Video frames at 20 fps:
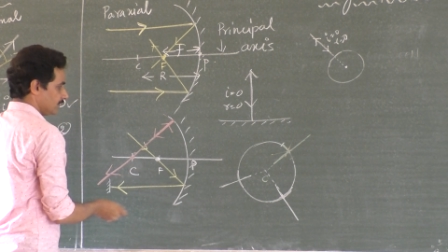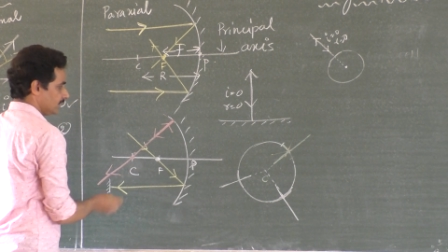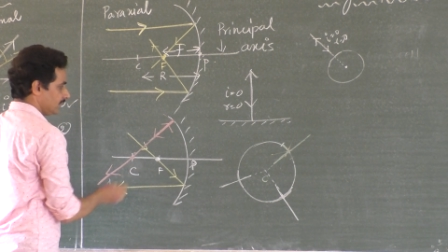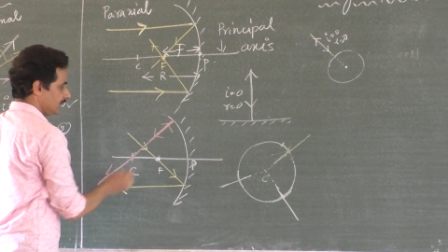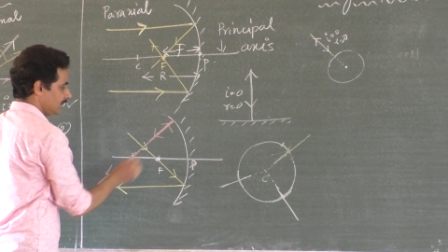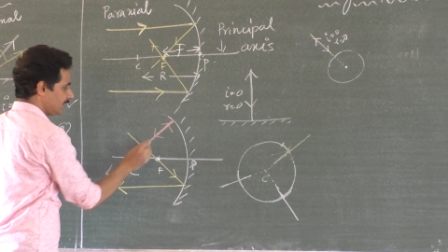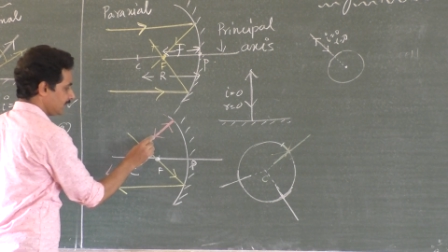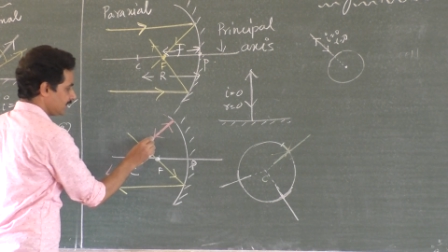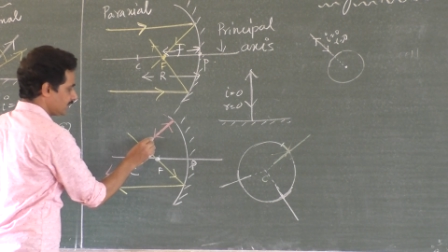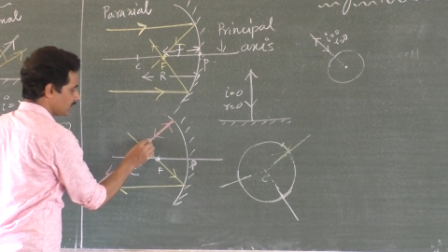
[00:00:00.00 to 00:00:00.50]

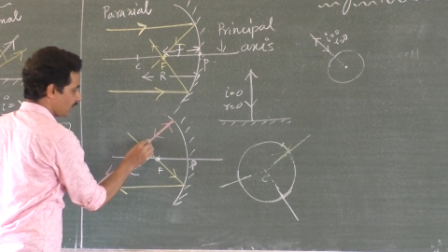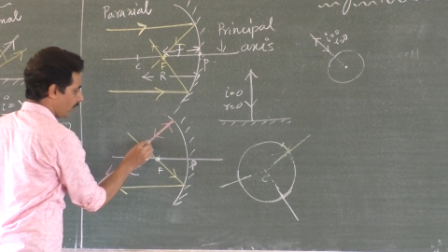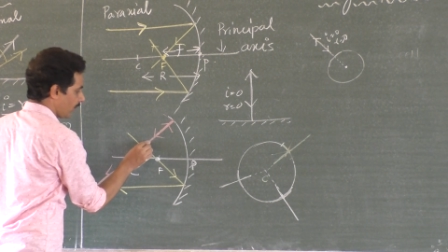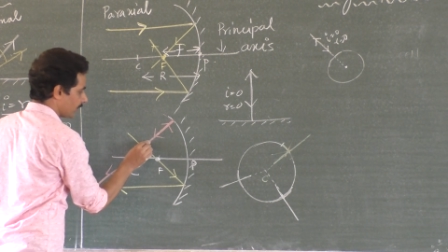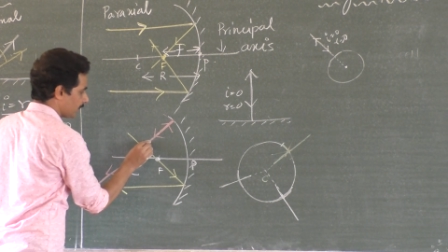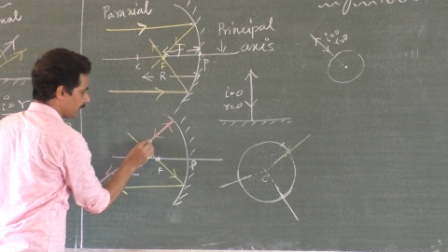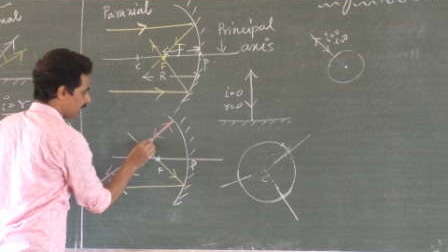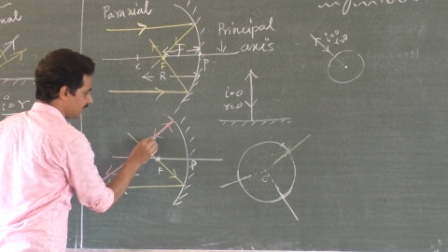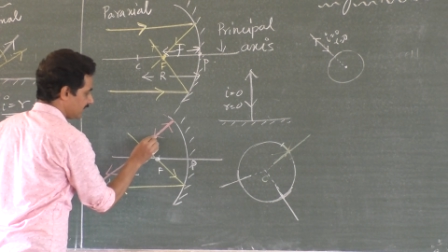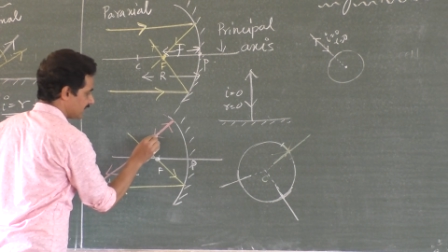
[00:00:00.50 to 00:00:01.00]
This is
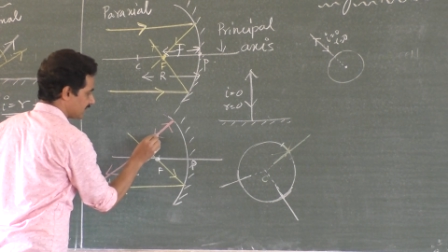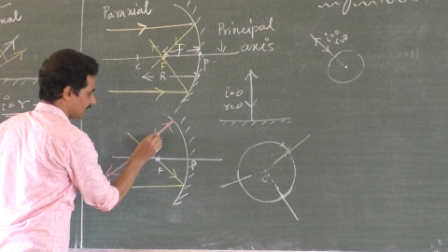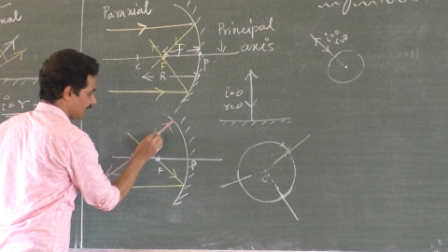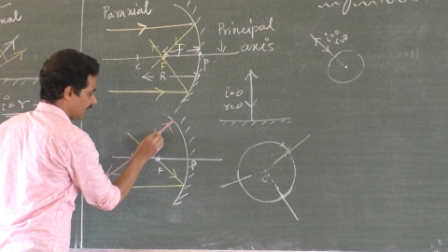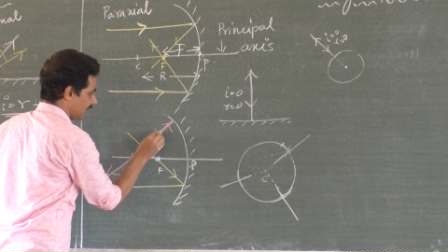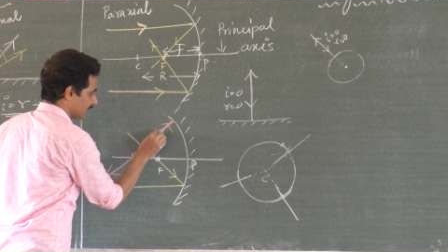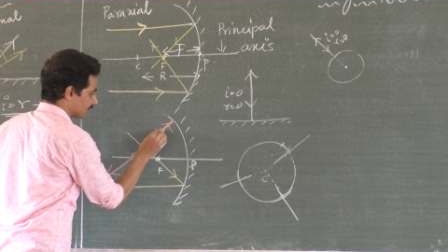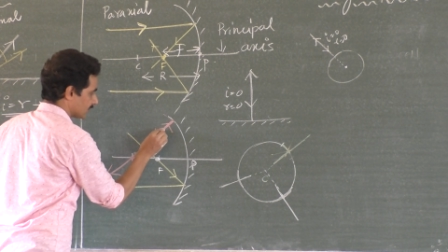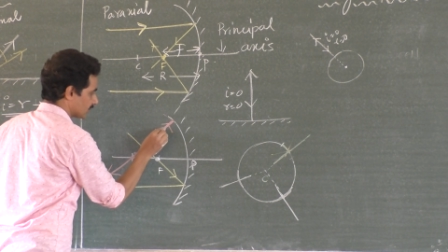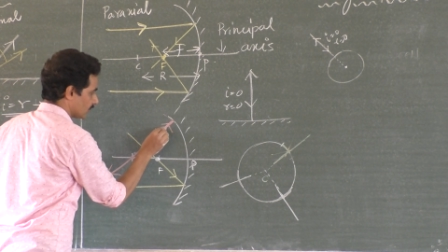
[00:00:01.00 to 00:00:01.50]
normal
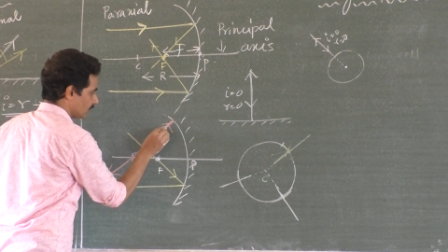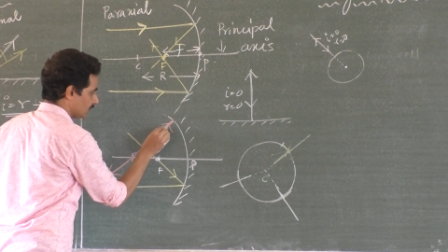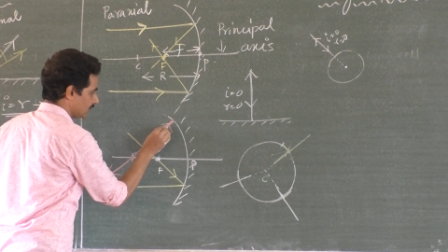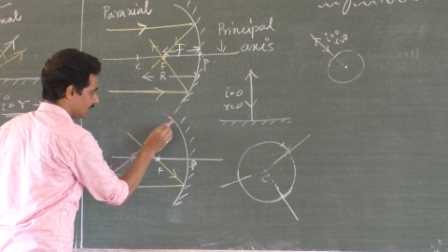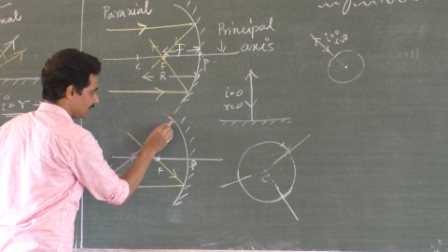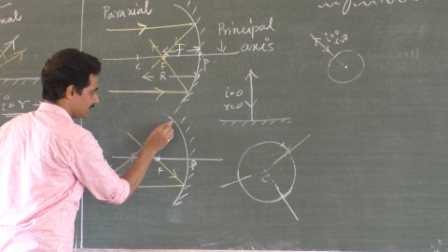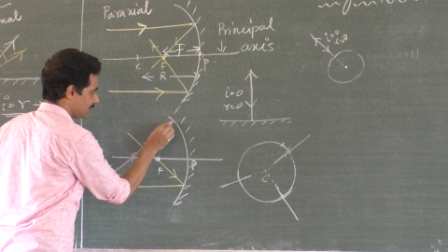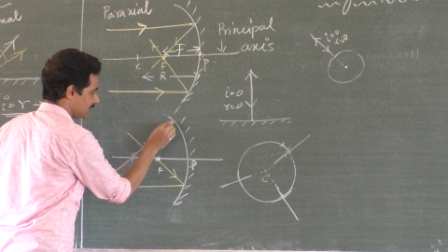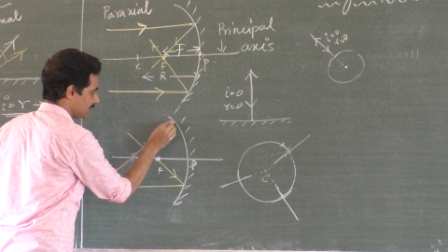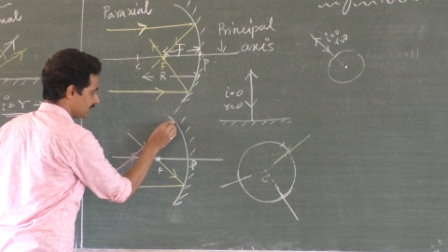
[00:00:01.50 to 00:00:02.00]
incidence. So
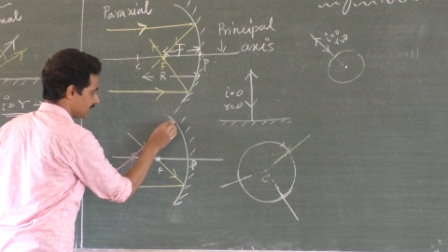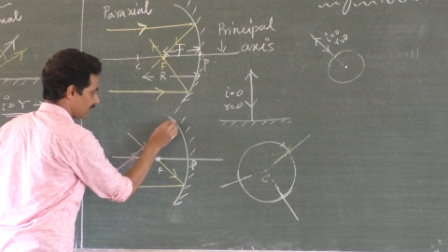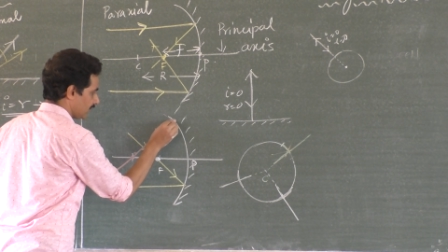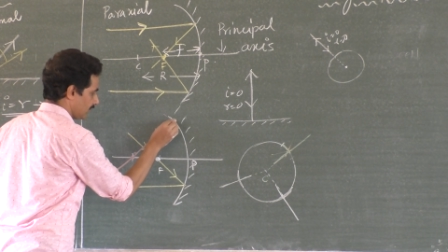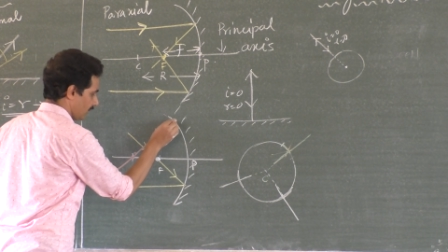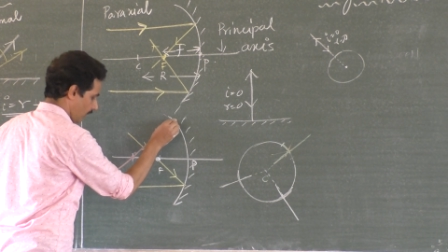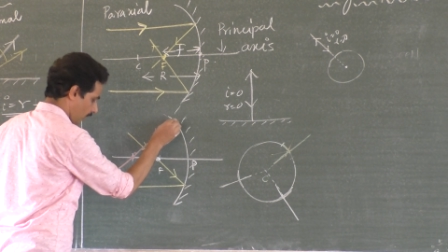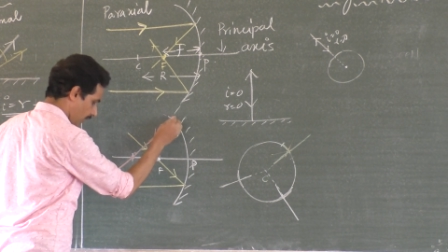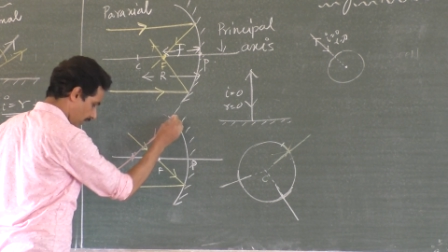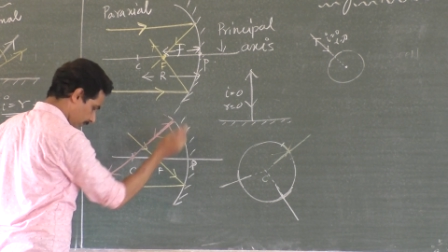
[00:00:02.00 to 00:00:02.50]
this is a
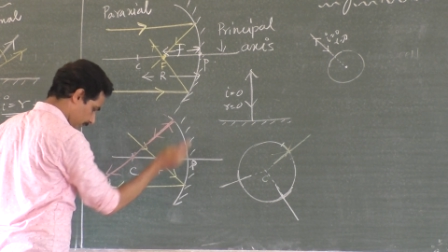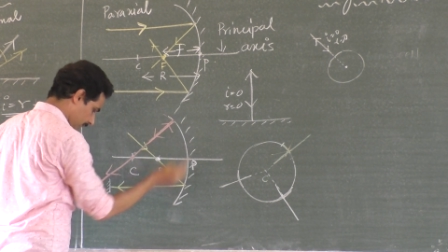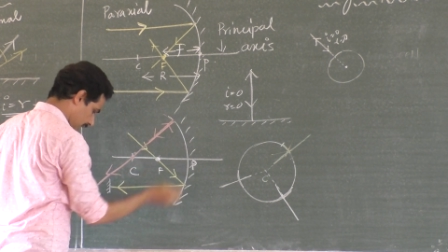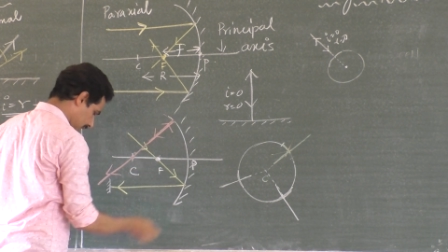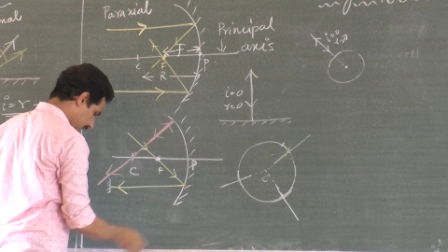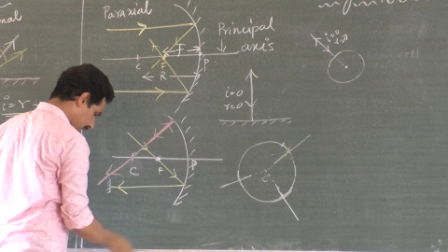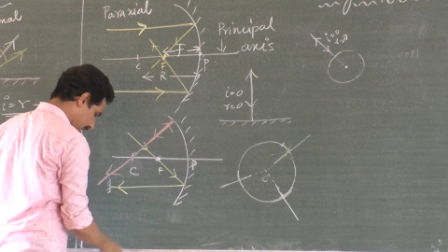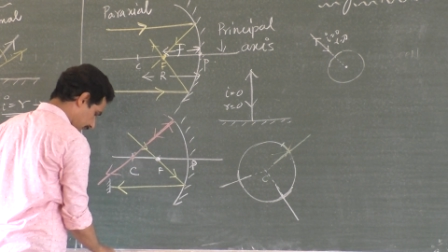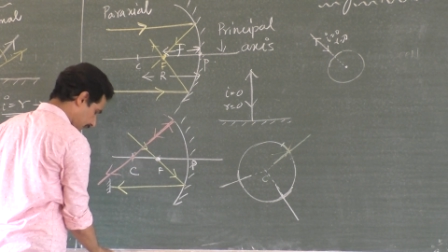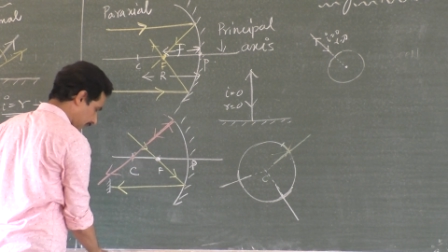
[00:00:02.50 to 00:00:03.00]

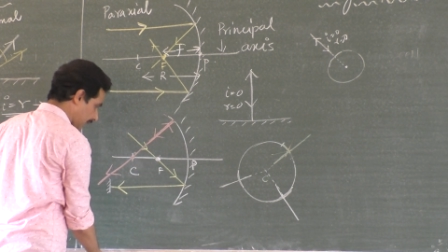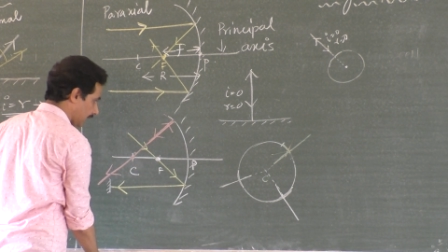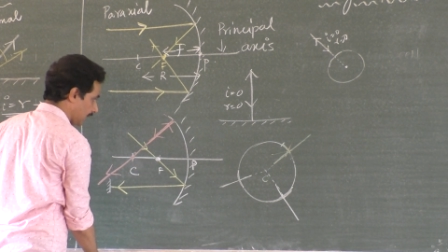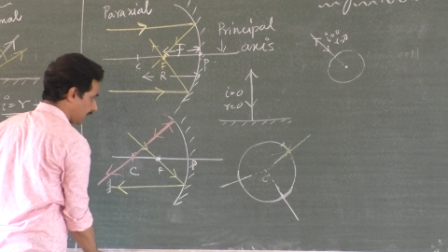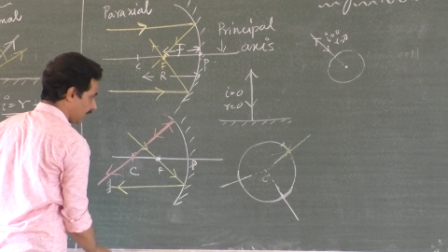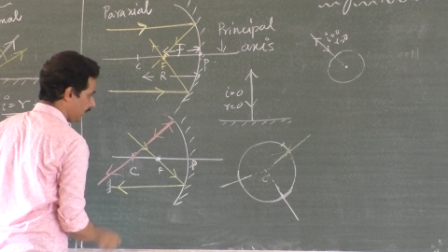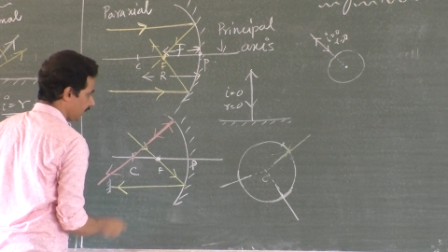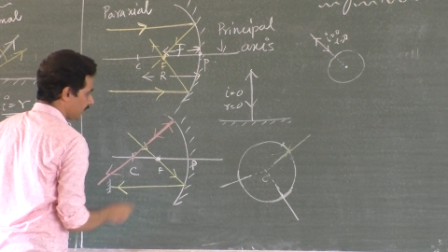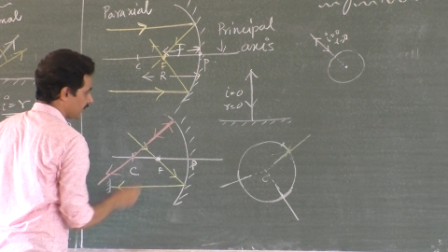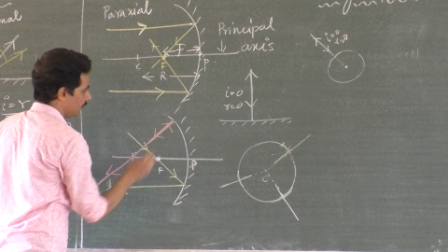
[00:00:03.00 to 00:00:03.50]
normal
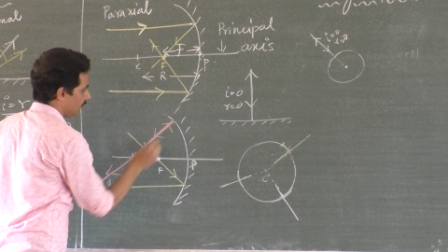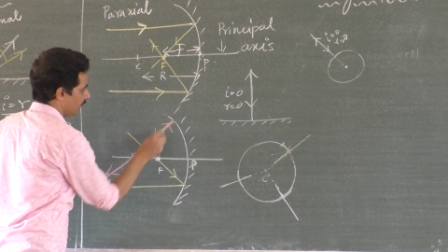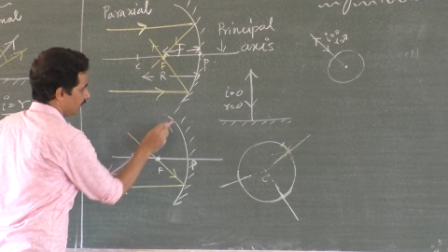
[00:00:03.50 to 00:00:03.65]
ray